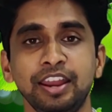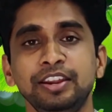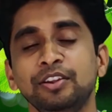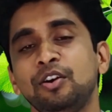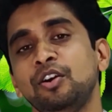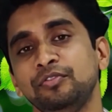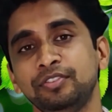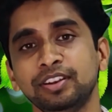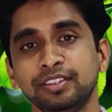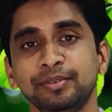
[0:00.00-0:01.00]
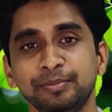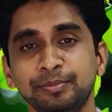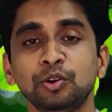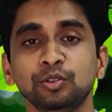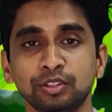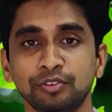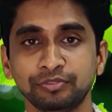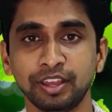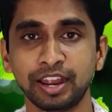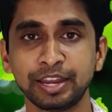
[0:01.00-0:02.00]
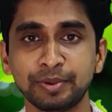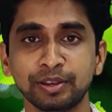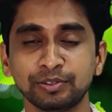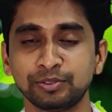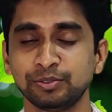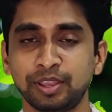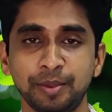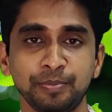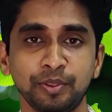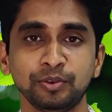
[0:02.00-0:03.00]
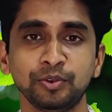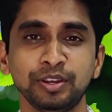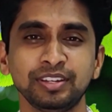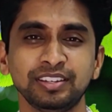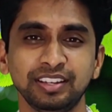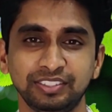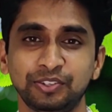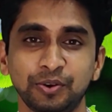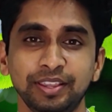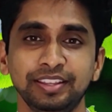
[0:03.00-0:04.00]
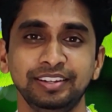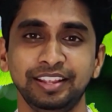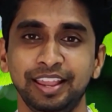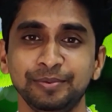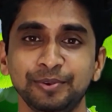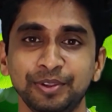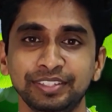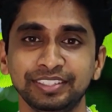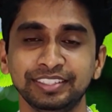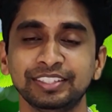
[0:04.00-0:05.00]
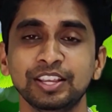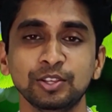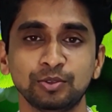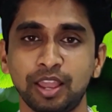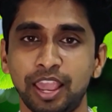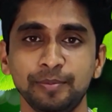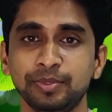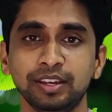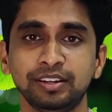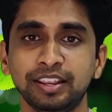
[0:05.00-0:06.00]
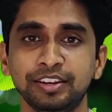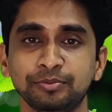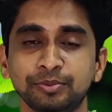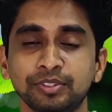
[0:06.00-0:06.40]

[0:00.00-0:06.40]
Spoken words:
and after the growth of the animal also I'm not going to destroy that, I'm going to eat. So I am that kind of